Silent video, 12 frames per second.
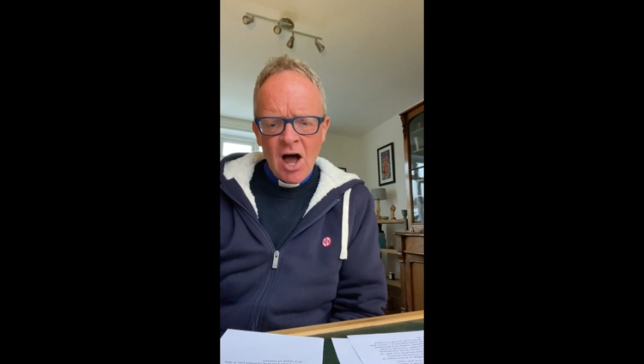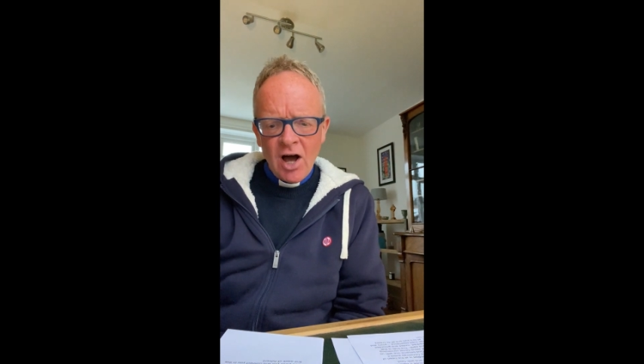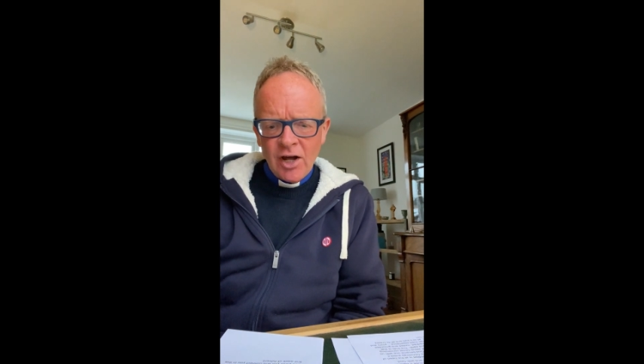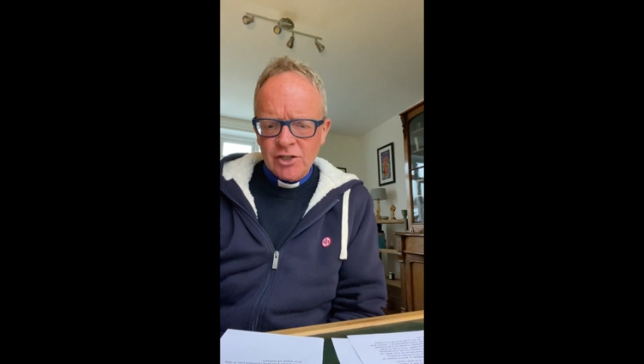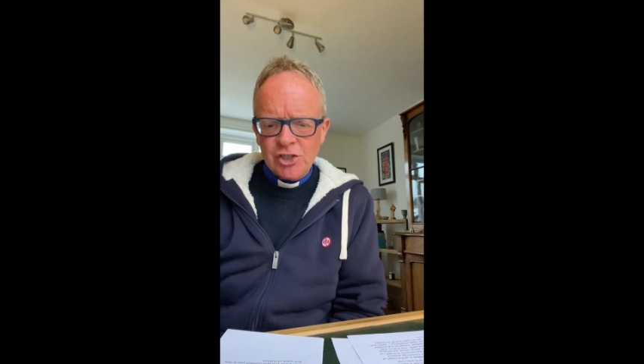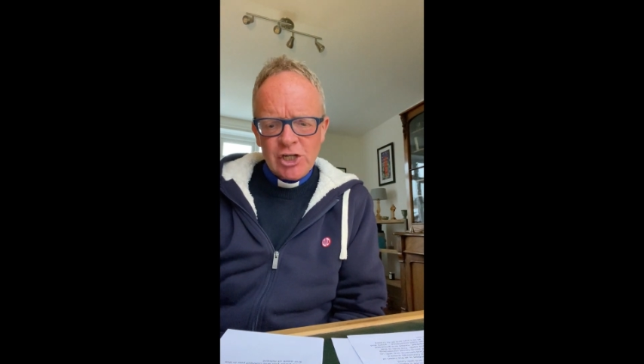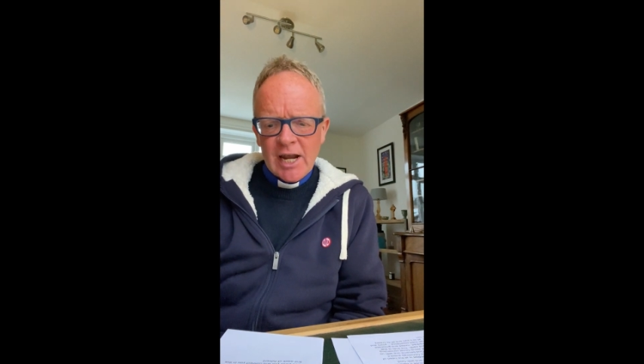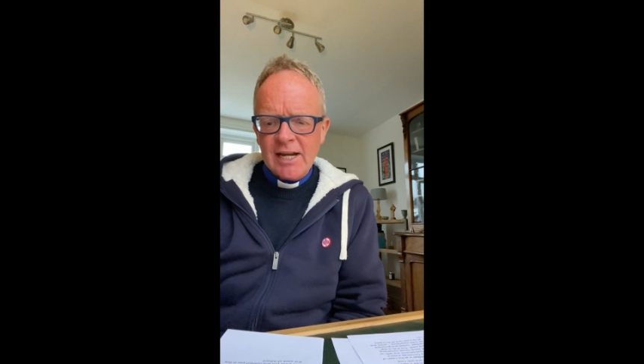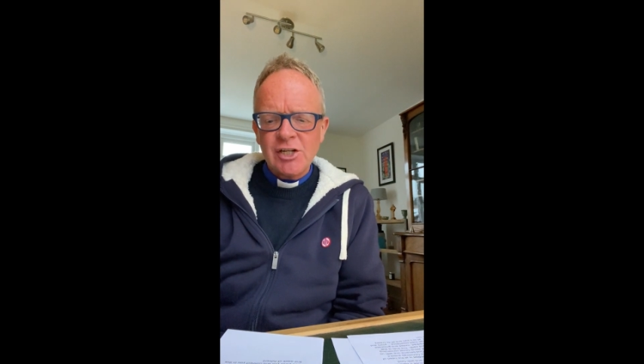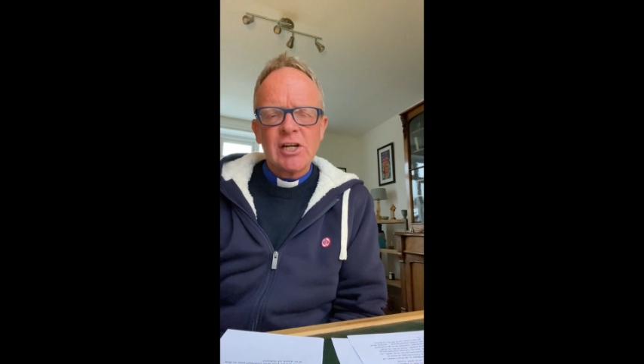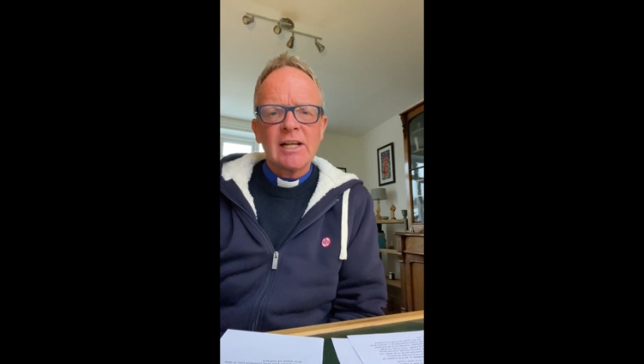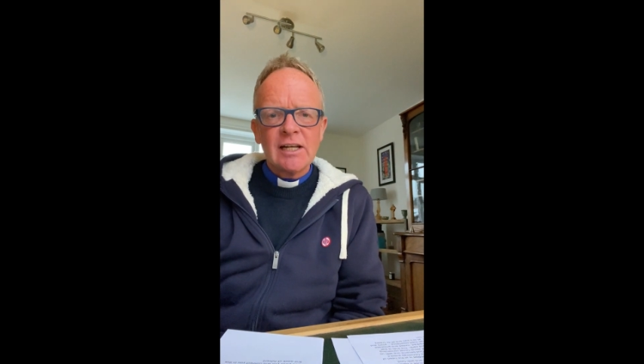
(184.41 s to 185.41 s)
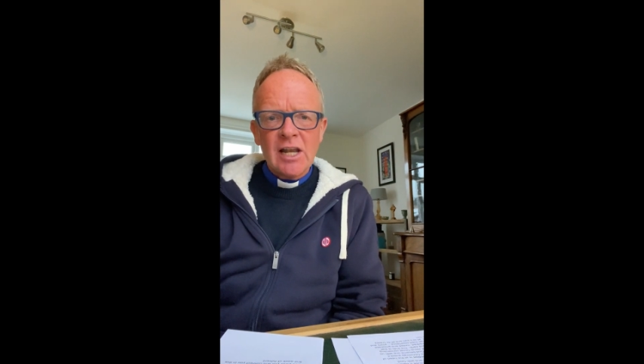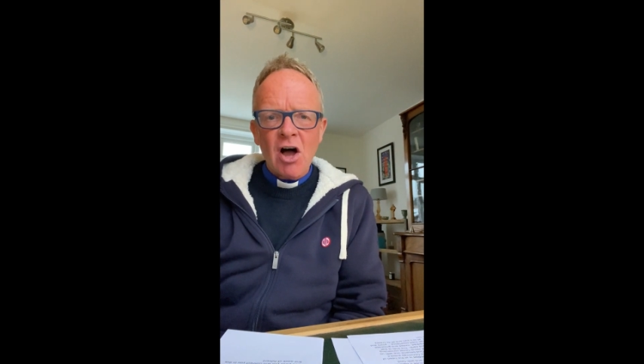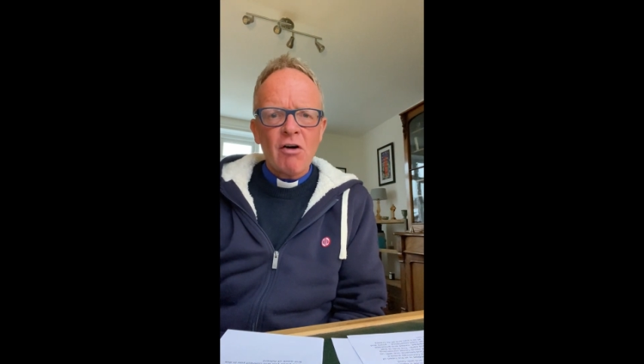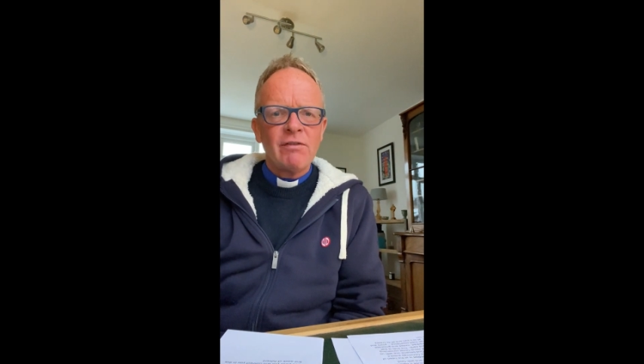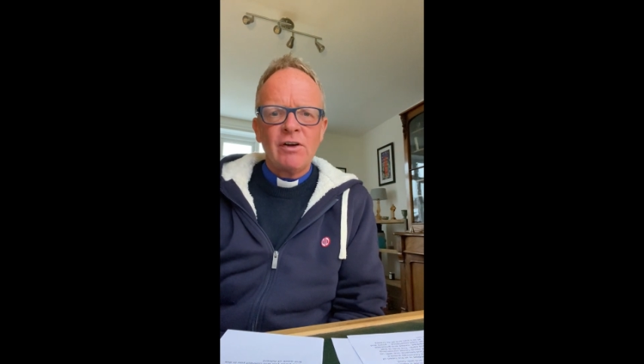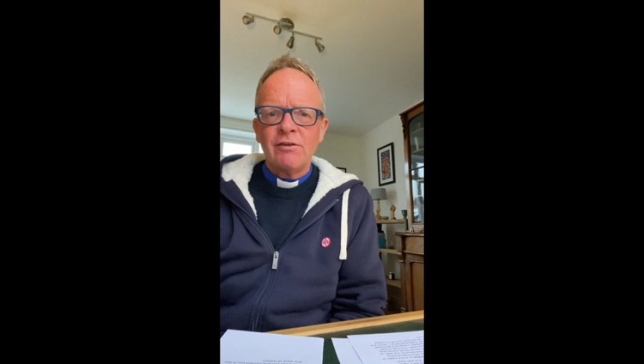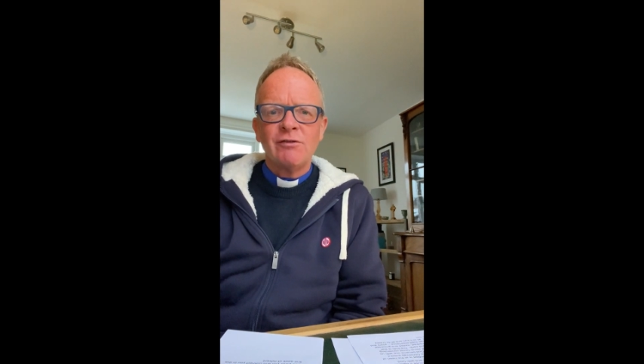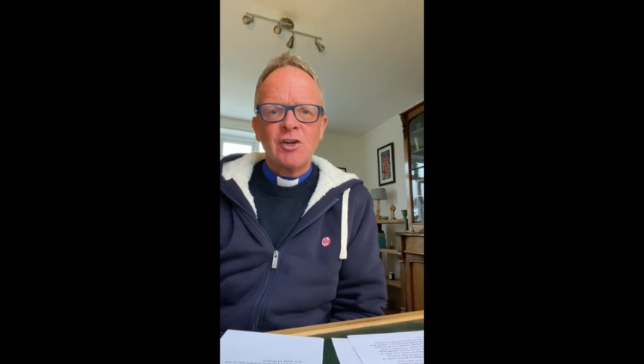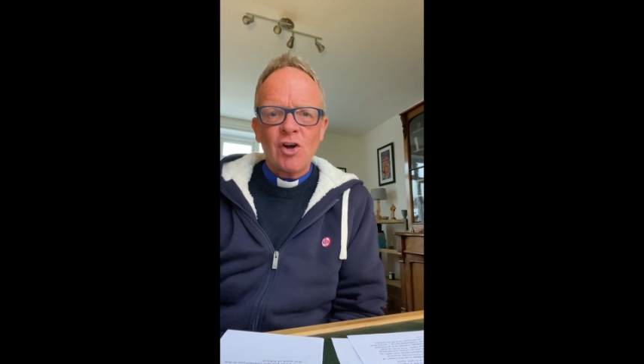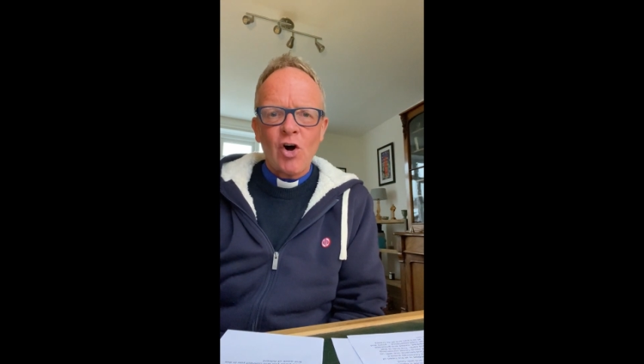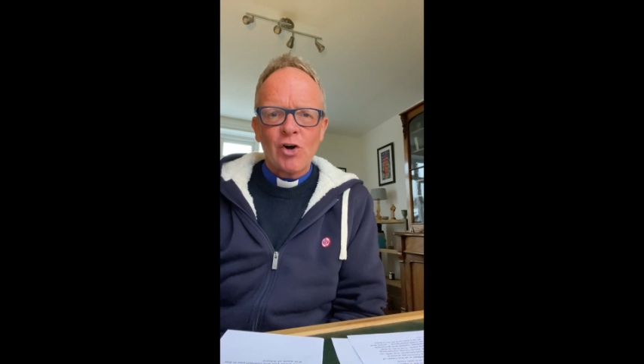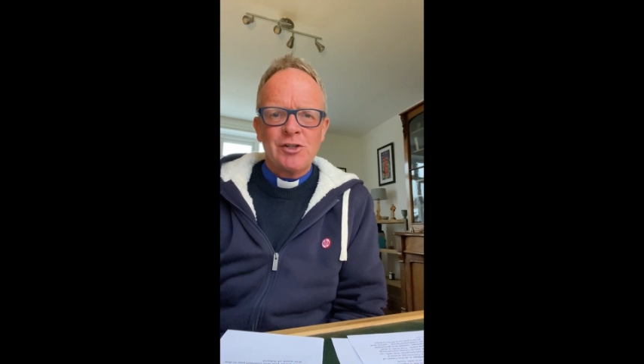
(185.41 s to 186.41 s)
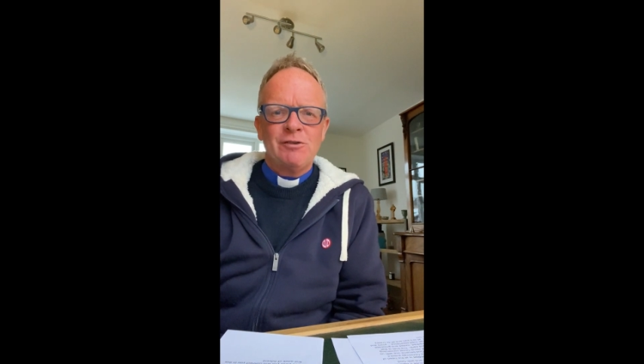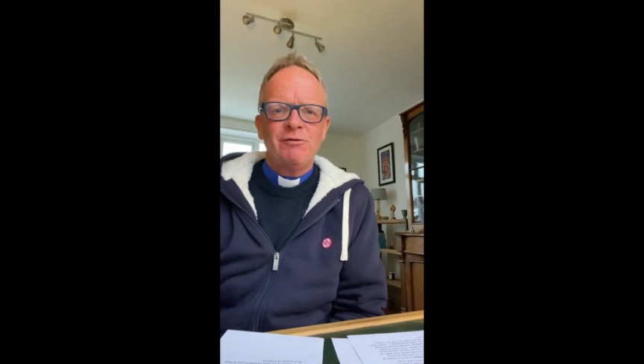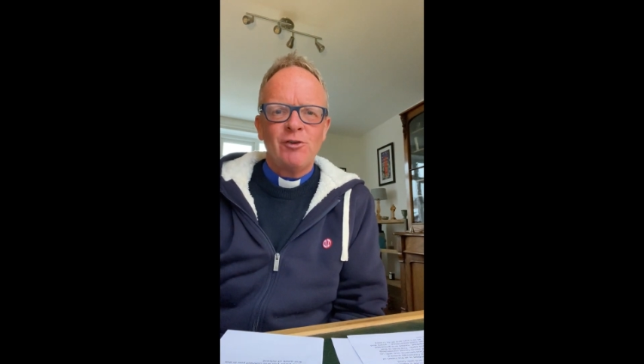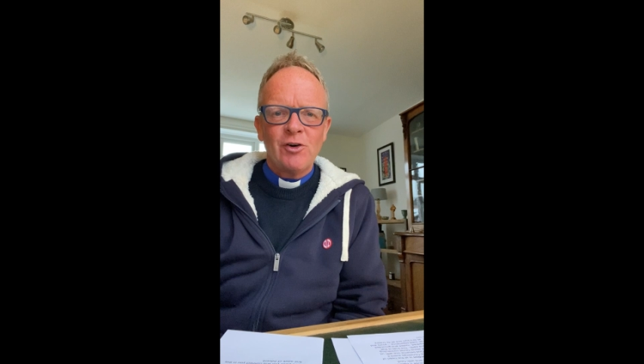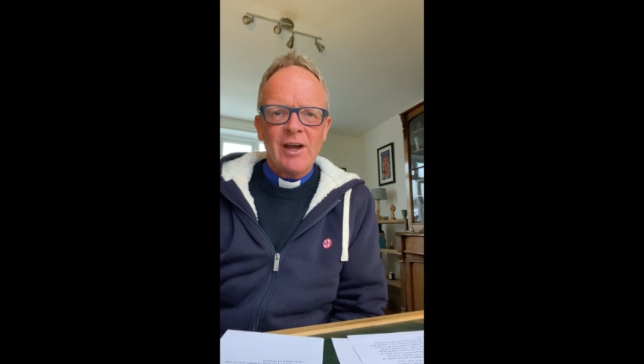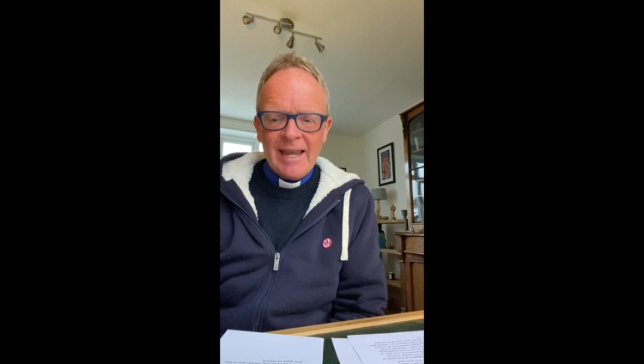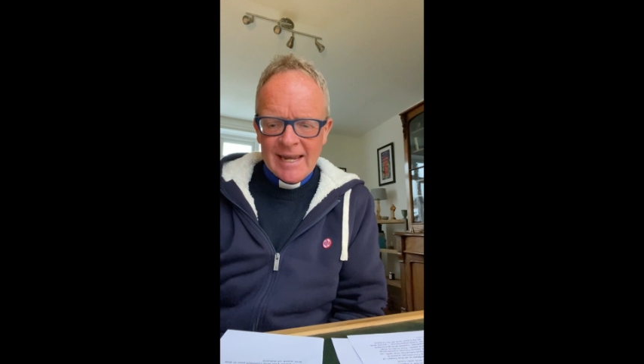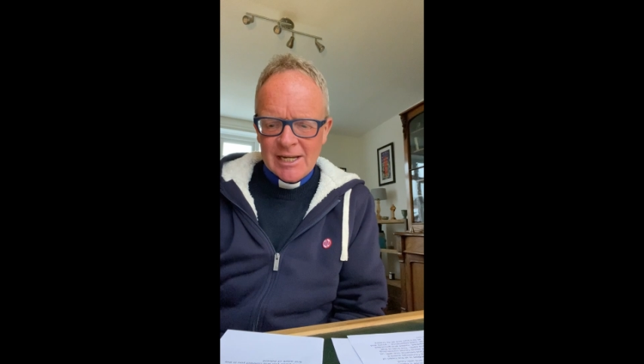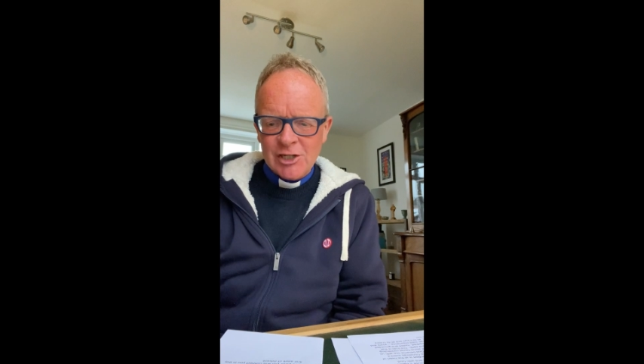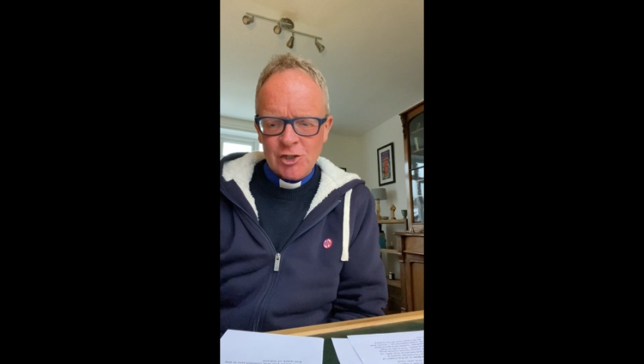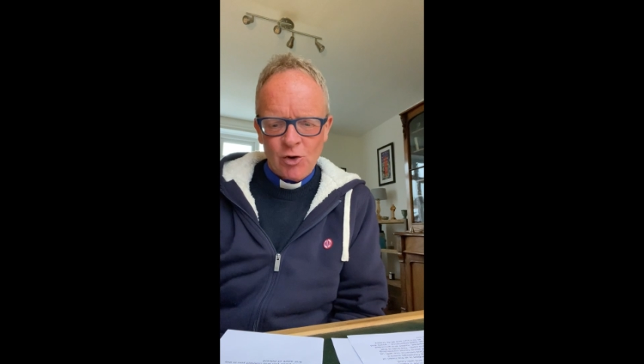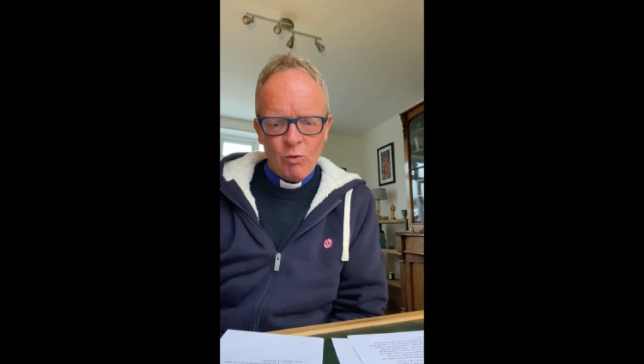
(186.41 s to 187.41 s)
unchanging love of God for each